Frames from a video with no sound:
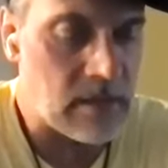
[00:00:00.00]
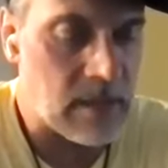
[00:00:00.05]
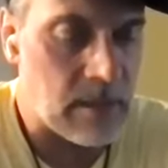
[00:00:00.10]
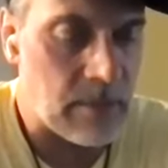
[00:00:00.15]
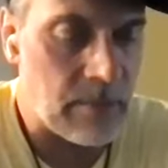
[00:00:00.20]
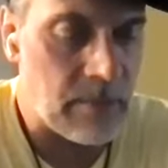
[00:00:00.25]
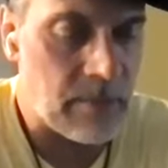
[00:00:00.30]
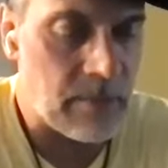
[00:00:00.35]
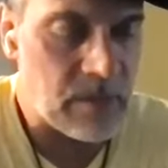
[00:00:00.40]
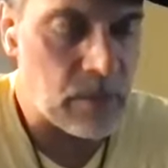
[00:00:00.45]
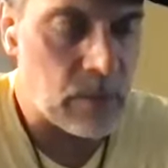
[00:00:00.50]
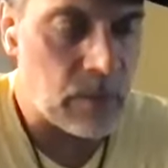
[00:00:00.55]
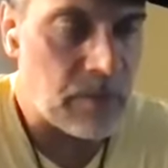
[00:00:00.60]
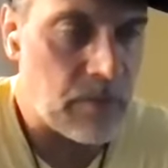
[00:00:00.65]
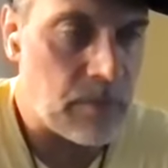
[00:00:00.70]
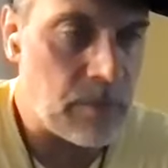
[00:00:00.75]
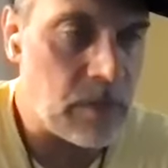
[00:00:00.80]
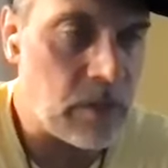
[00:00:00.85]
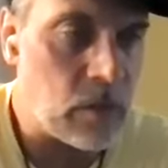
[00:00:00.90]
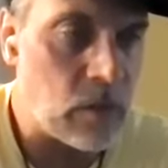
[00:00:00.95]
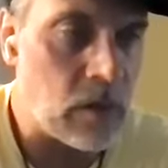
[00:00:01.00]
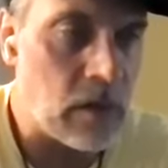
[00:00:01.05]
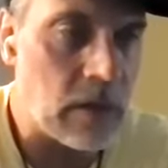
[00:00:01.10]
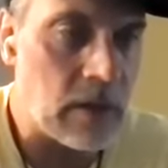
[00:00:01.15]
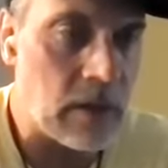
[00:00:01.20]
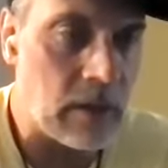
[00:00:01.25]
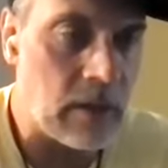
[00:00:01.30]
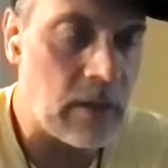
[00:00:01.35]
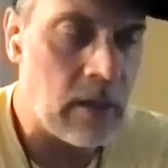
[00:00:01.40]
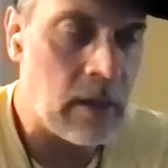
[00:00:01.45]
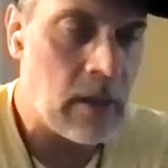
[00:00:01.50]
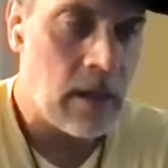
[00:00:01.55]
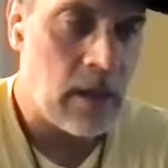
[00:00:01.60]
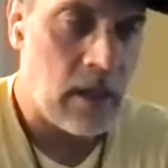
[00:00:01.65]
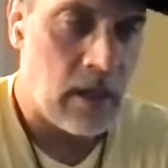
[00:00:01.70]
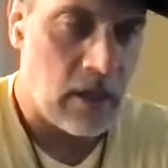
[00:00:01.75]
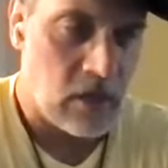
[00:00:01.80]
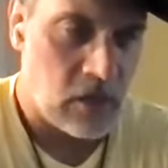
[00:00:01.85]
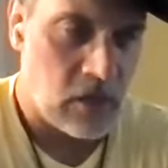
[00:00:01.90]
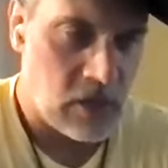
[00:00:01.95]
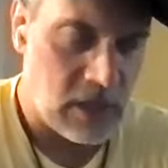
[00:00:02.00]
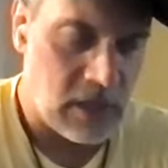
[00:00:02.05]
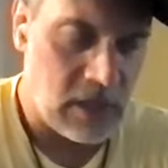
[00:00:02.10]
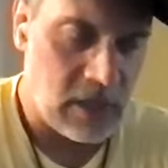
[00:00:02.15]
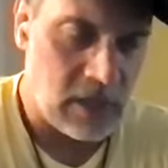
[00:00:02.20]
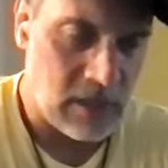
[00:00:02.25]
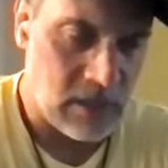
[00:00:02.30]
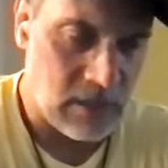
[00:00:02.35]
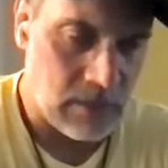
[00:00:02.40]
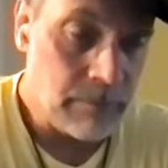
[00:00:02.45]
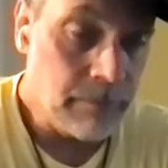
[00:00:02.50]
some of us were from New York, and she